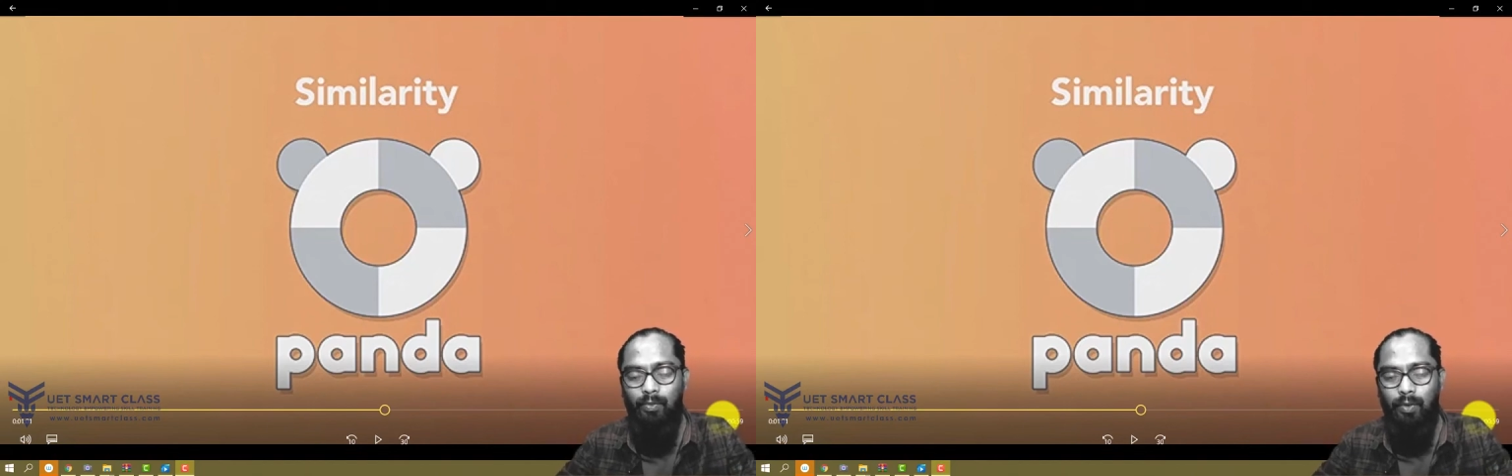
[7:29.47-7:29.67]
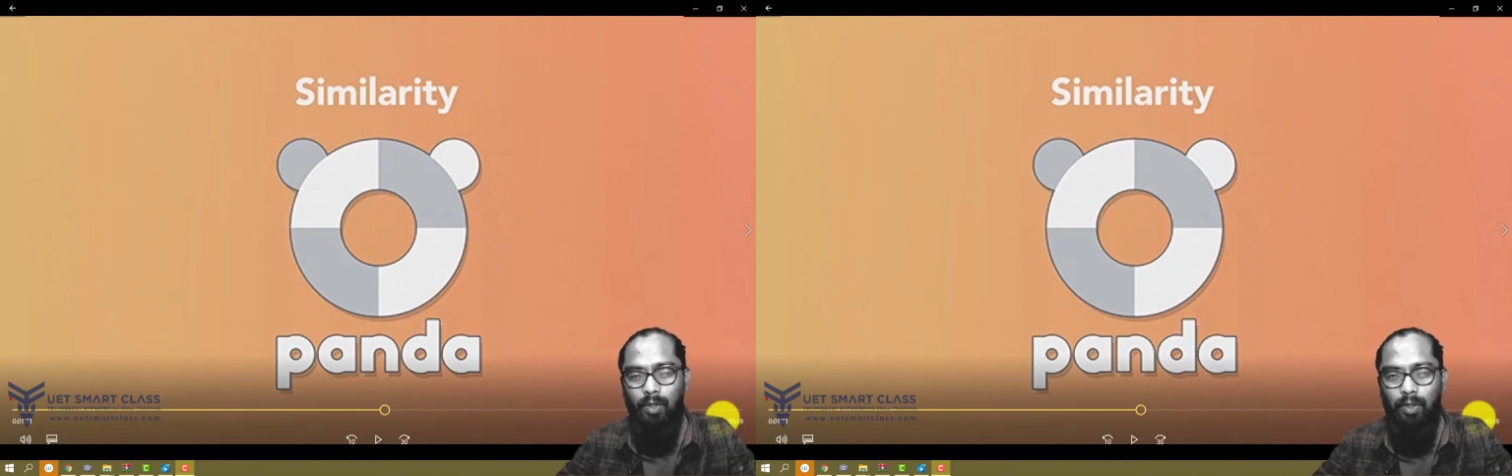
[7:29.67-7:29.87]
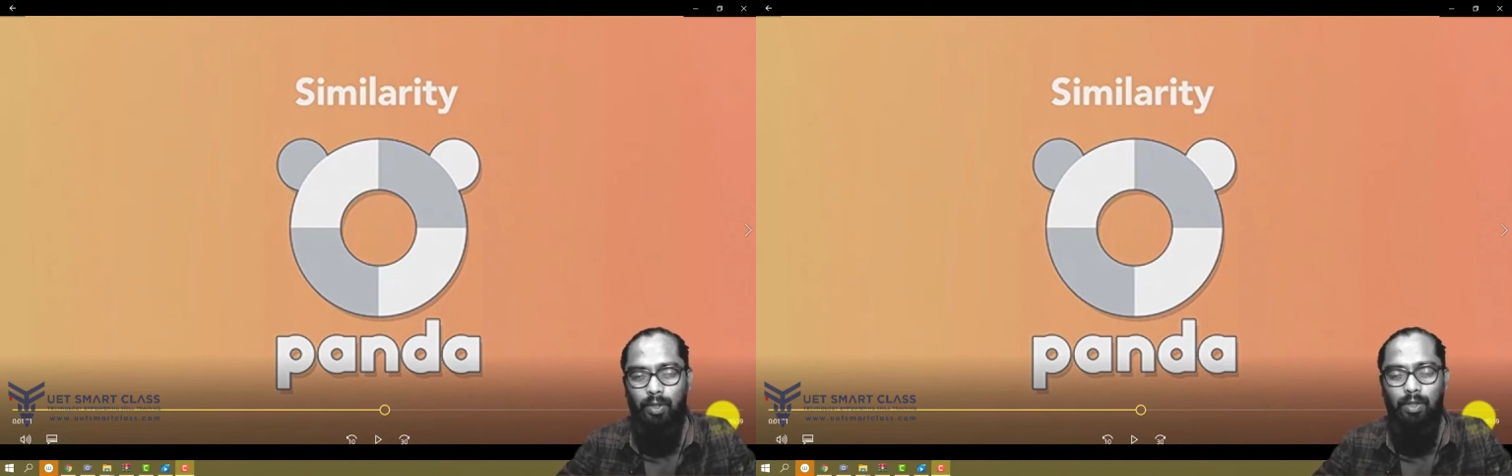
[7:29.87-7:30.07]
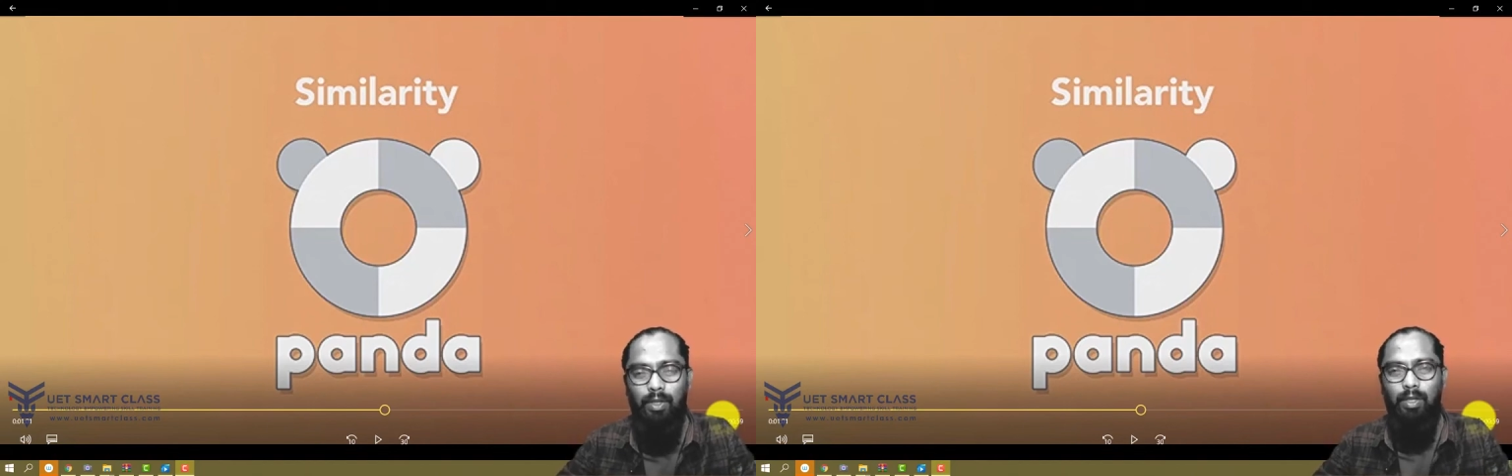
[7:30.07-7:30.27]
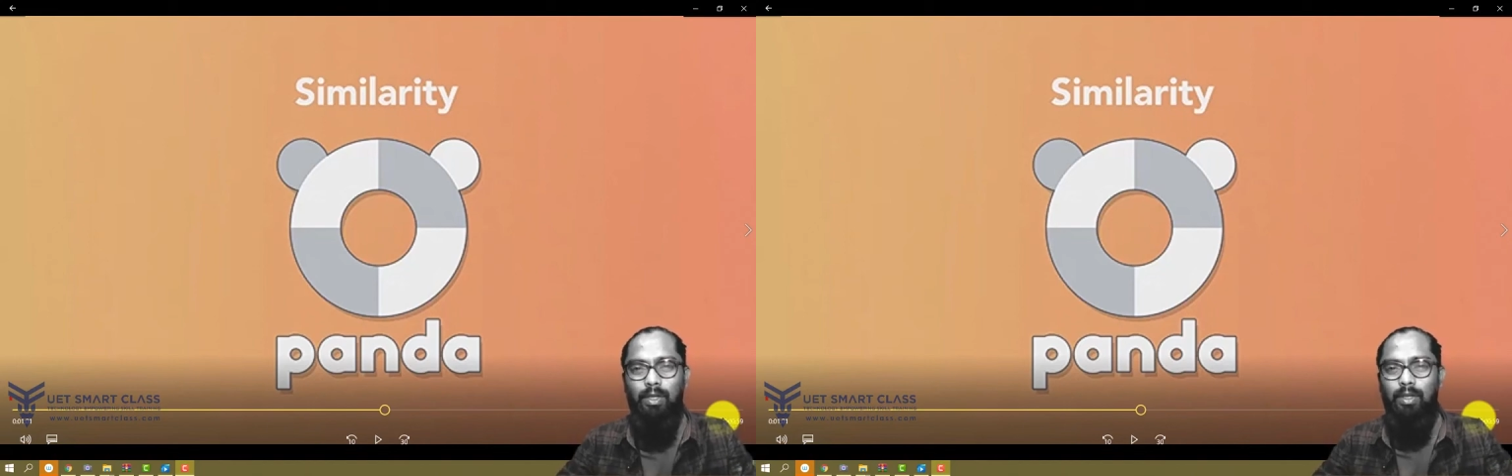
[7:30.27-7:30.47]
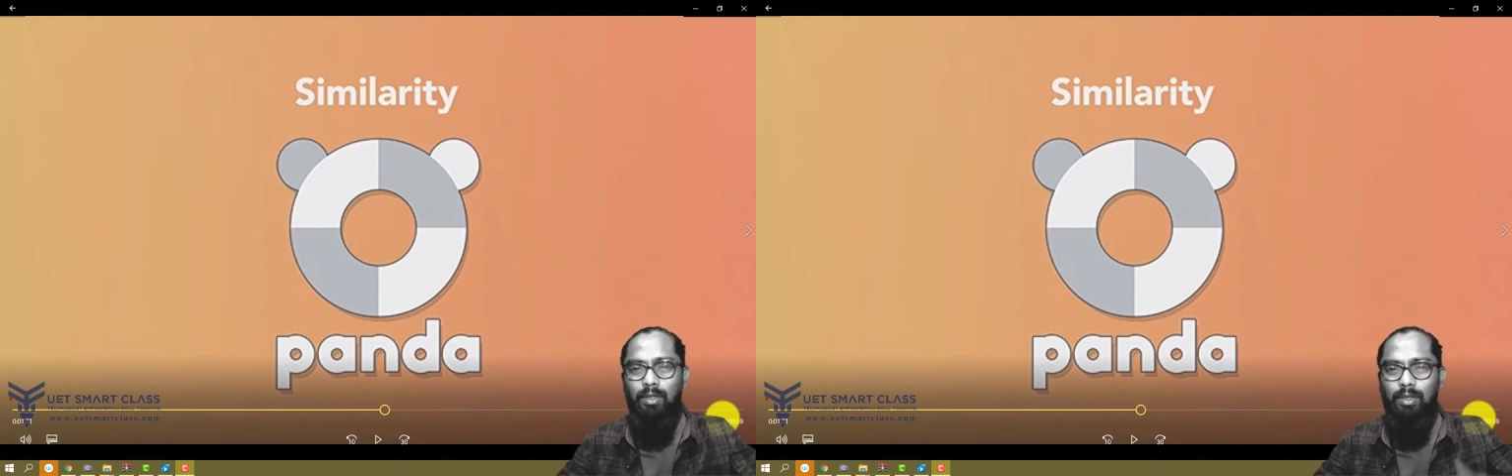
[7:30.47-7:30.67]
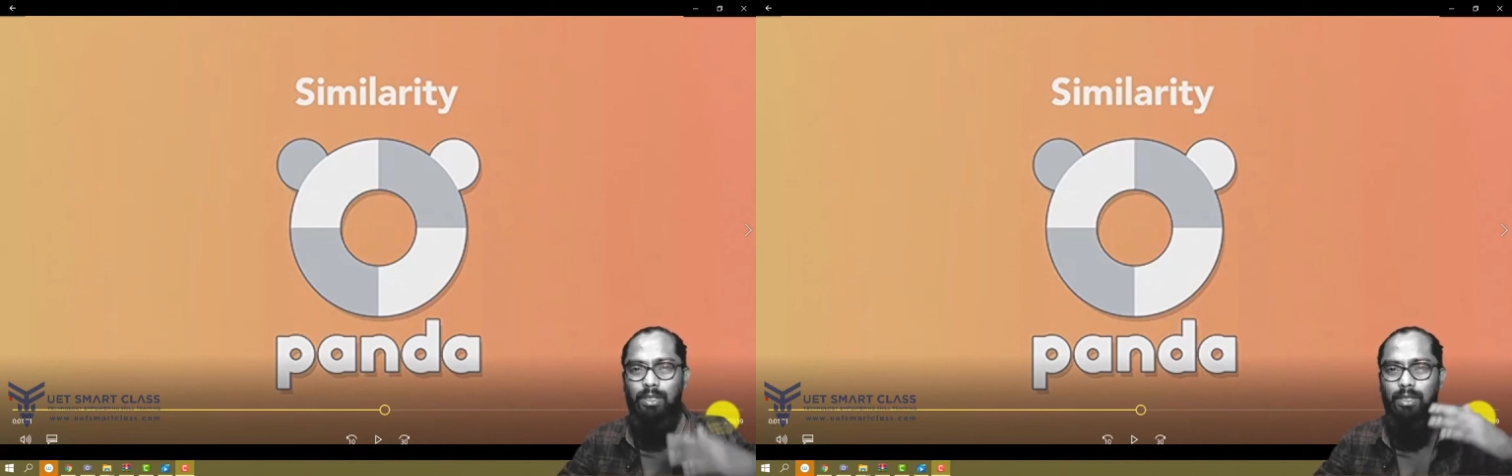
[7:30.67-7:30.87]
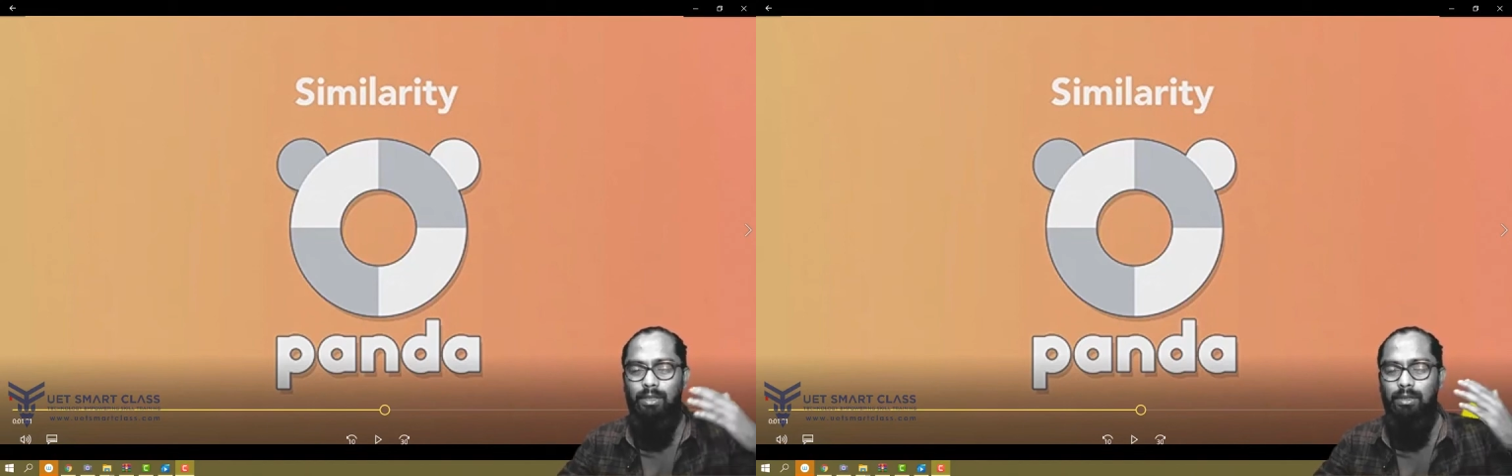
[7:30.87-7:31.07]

We're gonna learn the